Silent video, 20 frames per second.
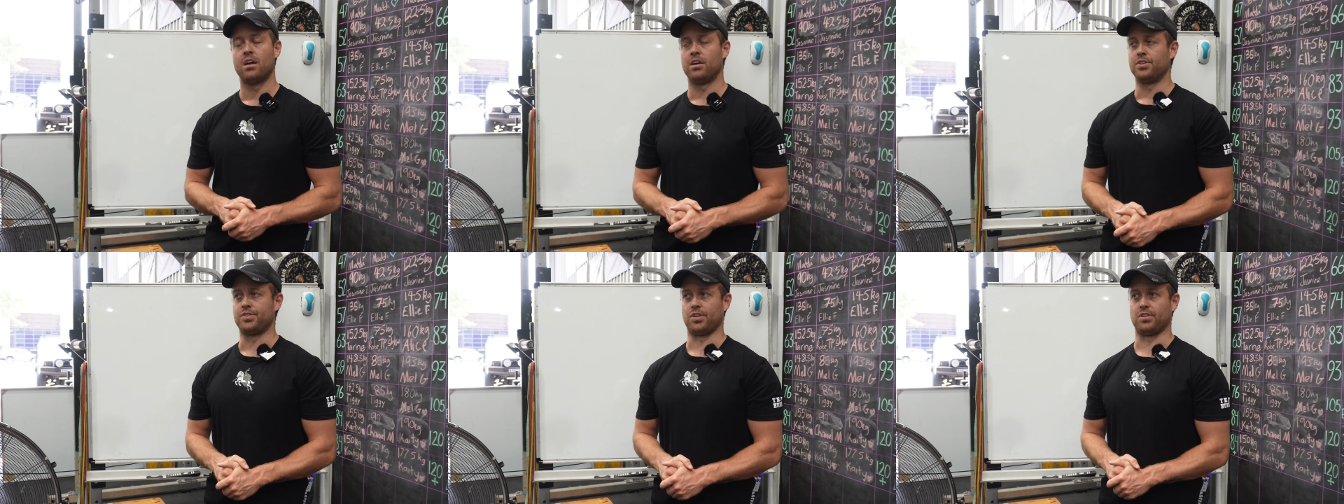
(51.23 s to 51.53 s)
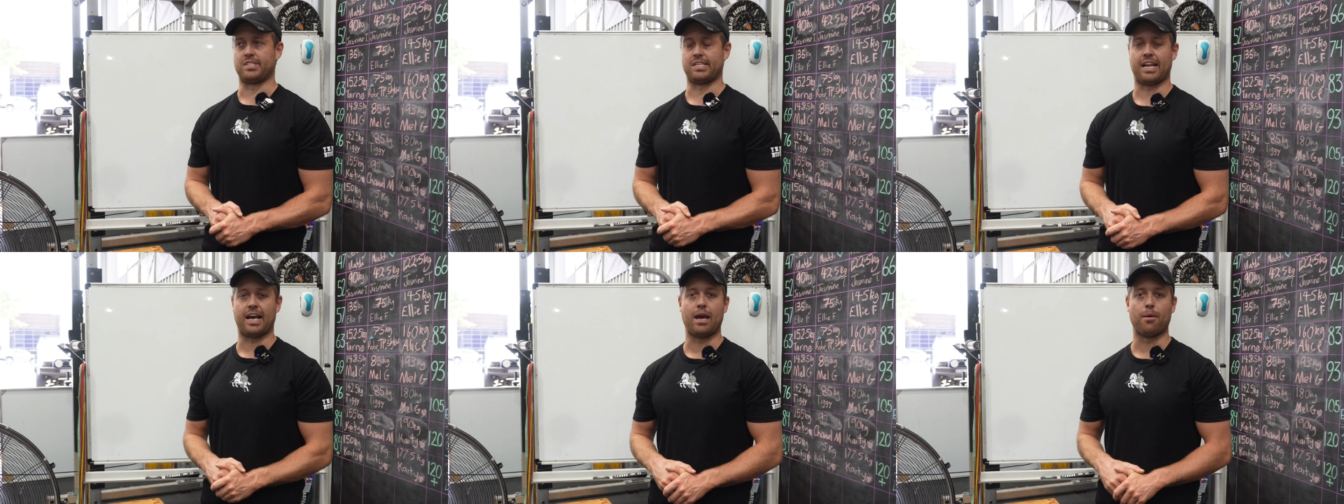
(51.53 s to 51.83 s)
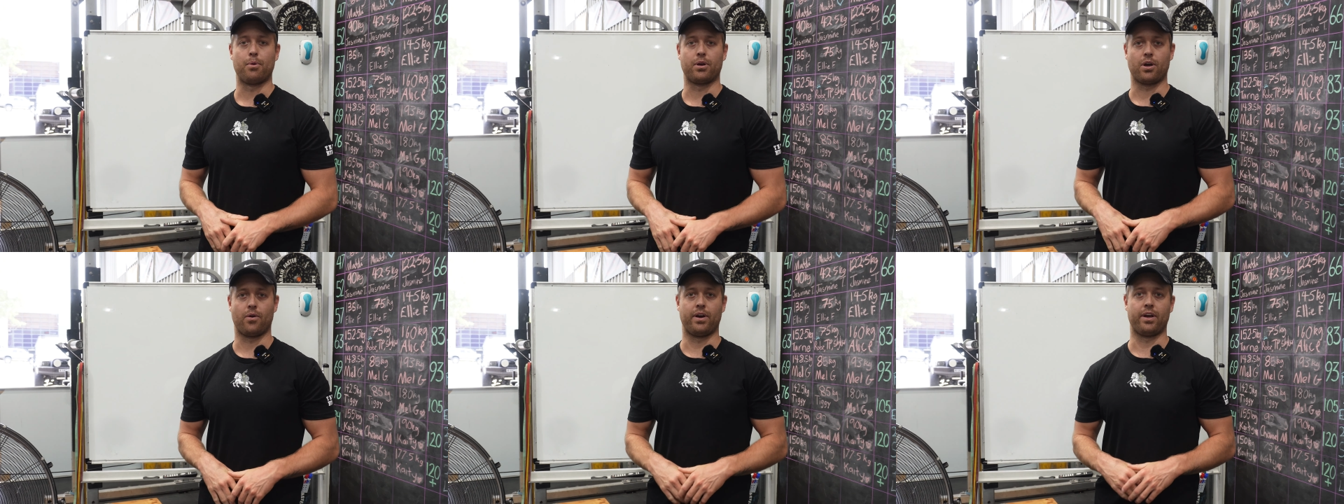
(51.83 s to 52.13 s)
So today
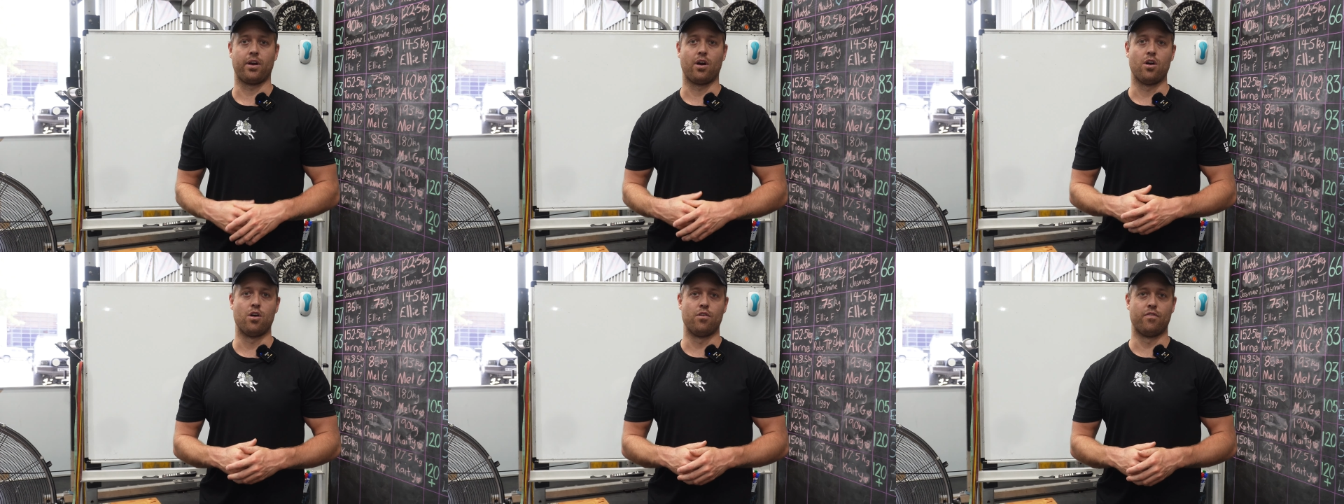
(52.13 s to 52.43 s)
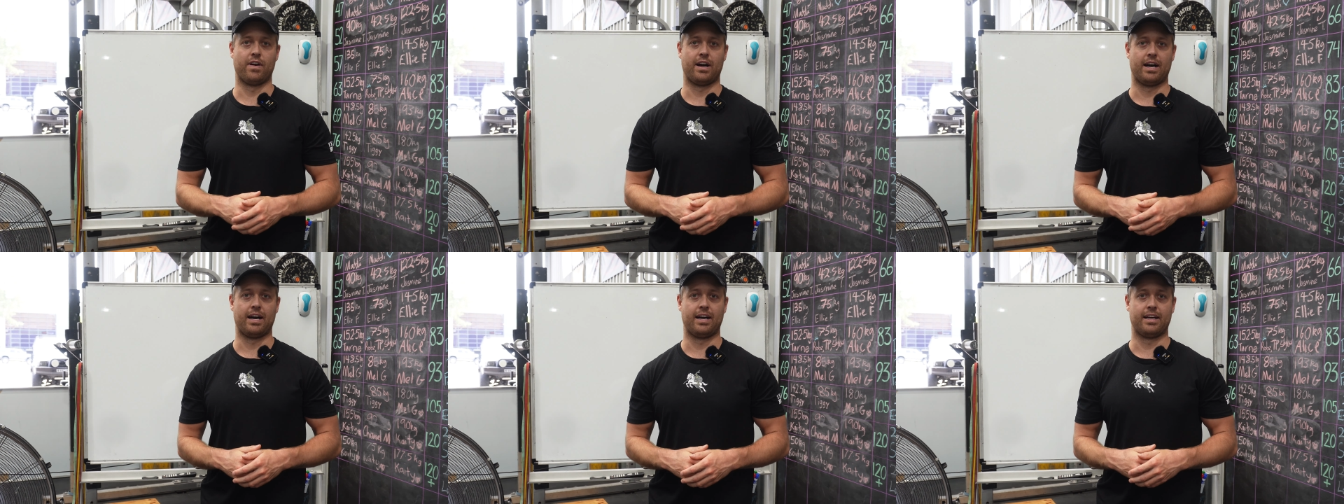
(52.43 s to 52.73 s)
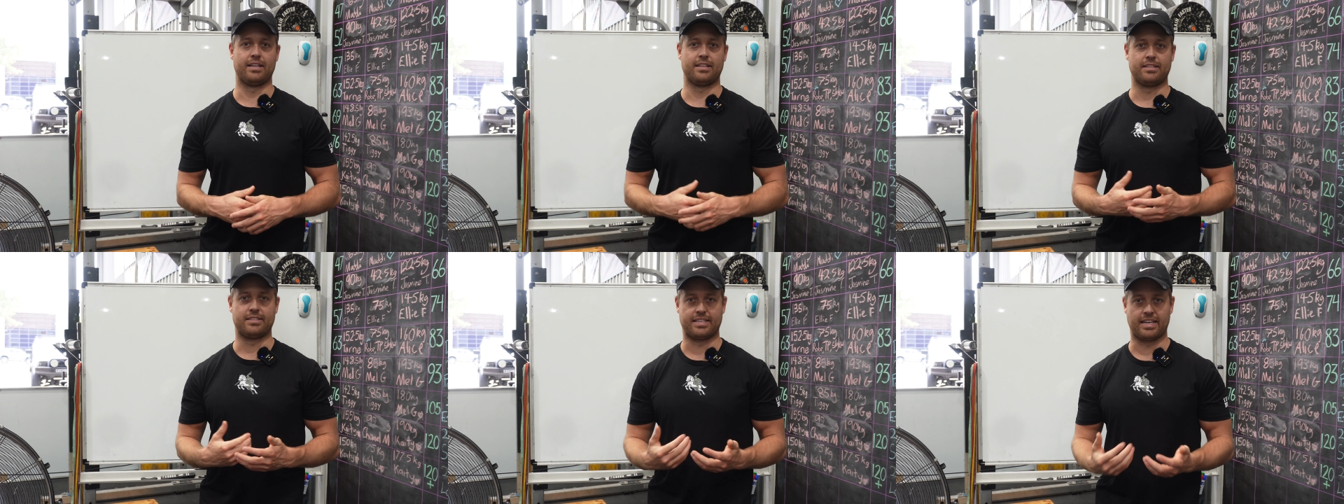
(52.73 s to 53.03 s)
we're going
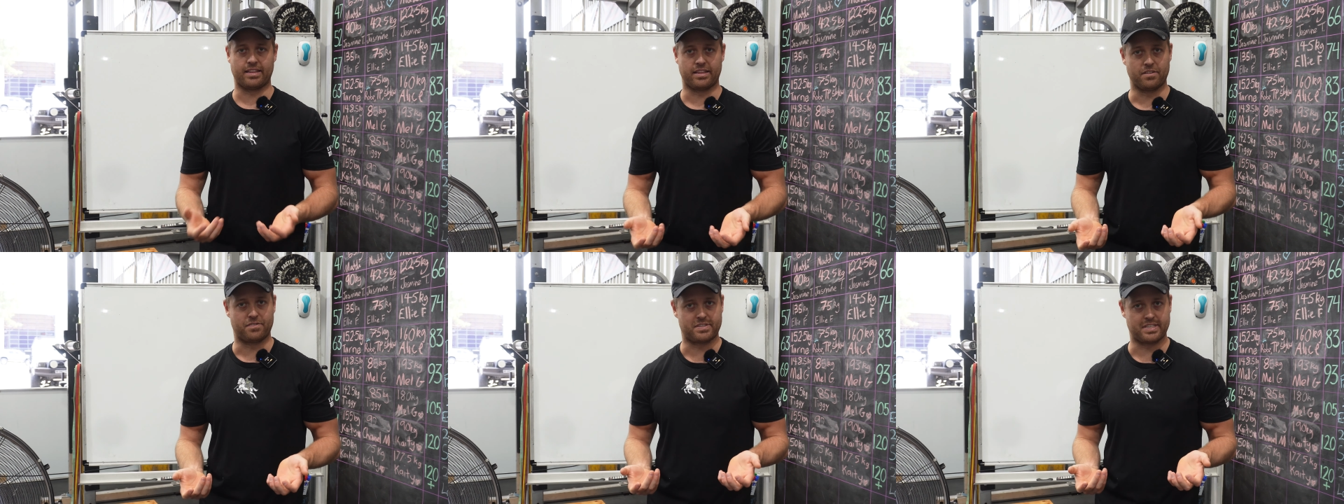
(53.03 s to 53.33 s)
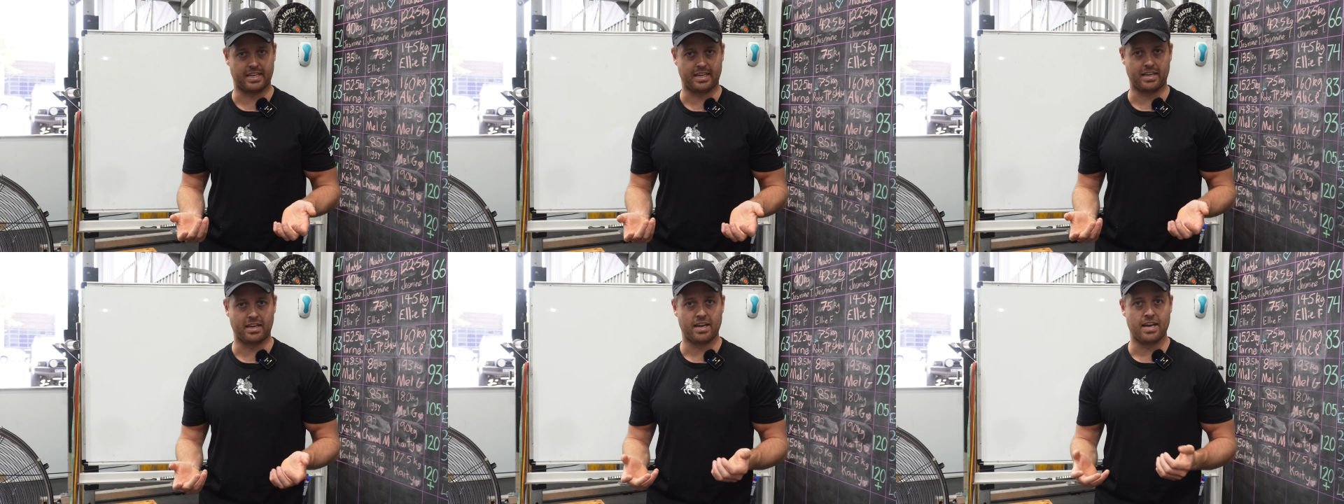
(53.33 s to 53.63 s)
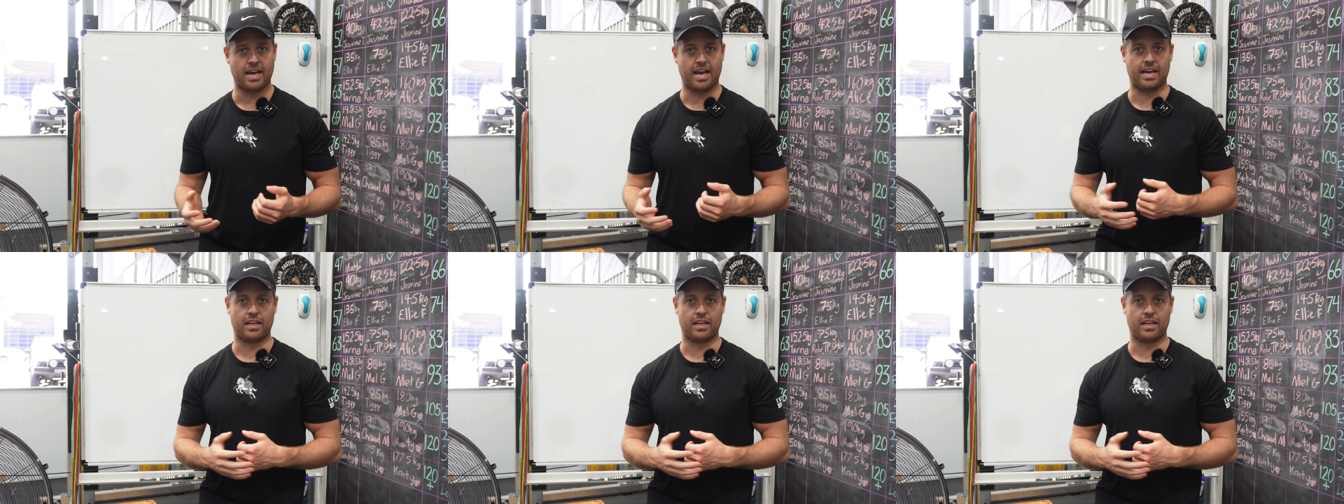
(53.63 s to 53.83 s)
over deadlifting